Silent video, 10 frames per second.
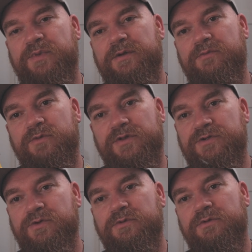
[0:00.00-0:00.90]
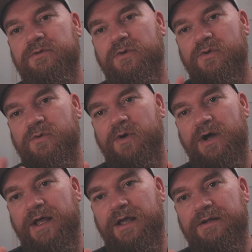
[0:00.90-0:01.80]
be it with a tool or
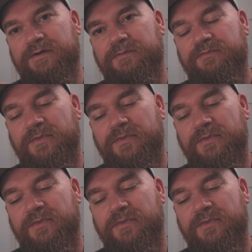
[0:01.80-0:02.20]
by hand.